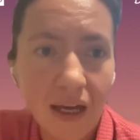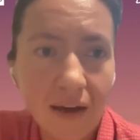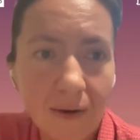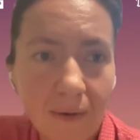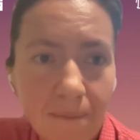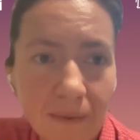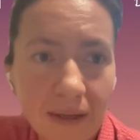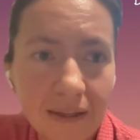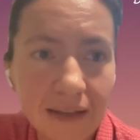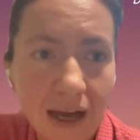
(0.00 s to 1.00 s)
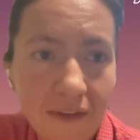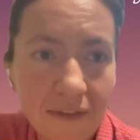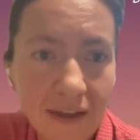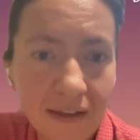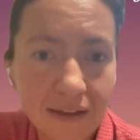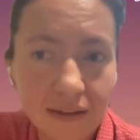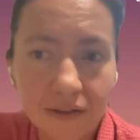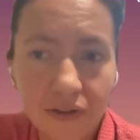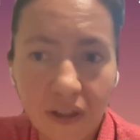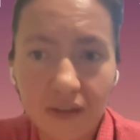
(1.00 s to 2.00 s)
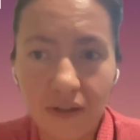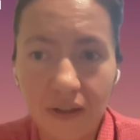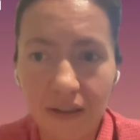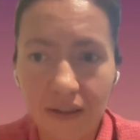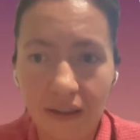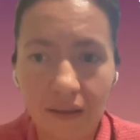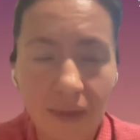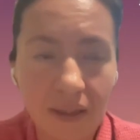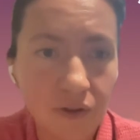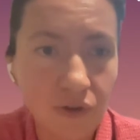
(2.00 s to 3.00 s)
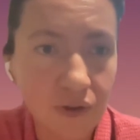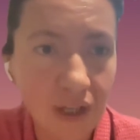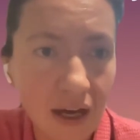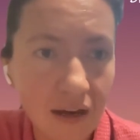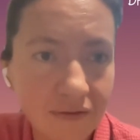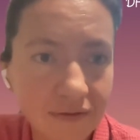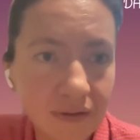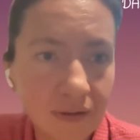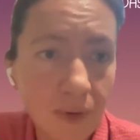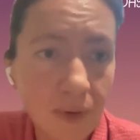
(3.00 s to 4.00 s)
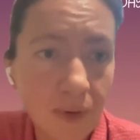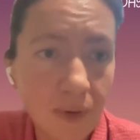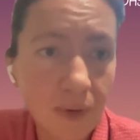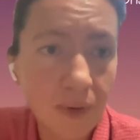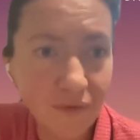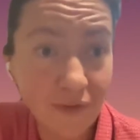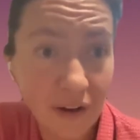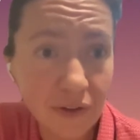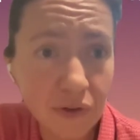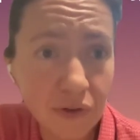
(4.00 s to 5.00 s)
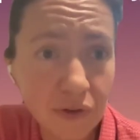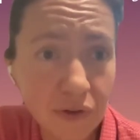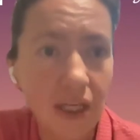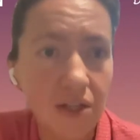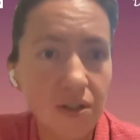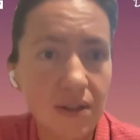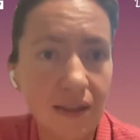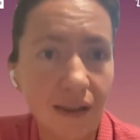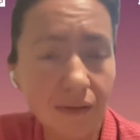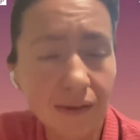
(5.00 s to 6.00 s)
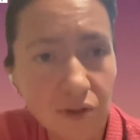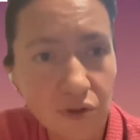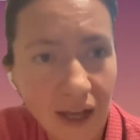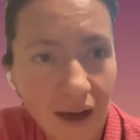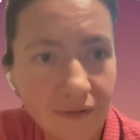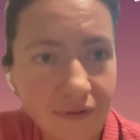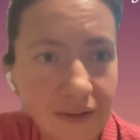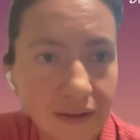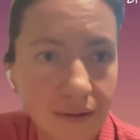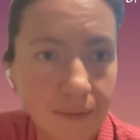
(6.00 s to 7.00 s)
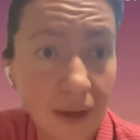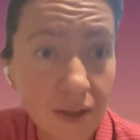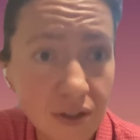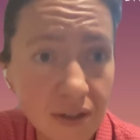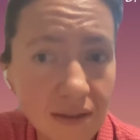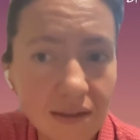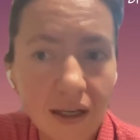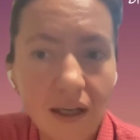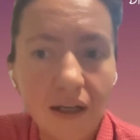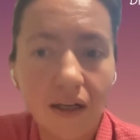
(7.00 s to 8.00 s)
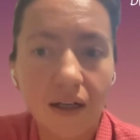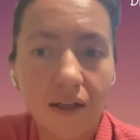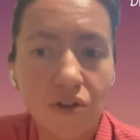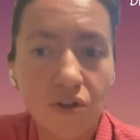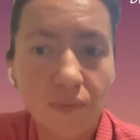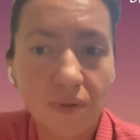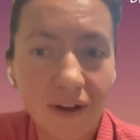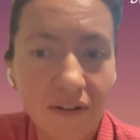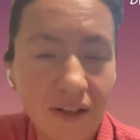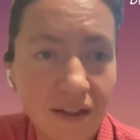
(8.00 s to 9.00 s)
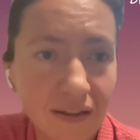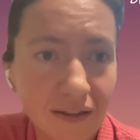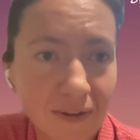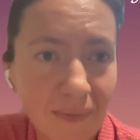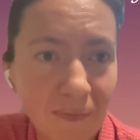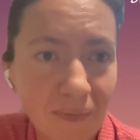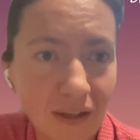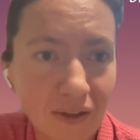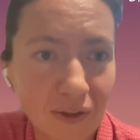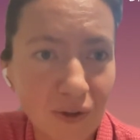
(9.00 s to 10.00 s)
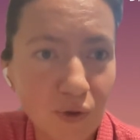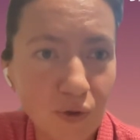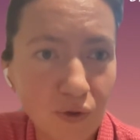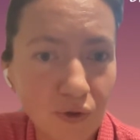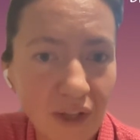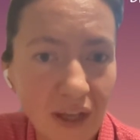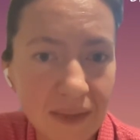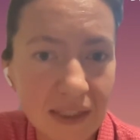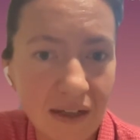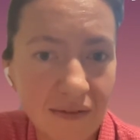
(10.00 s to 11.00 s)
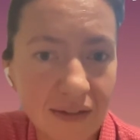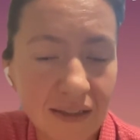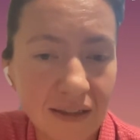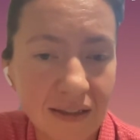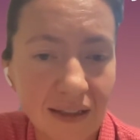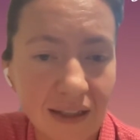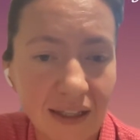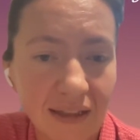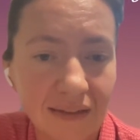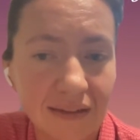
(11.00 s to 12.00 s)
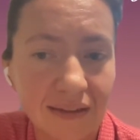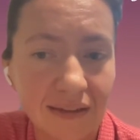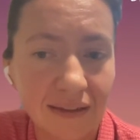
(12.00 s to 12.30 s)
And I think a trainer and a mentor should have, apart from very good communication skills, should have patience, should be very true to themselves, and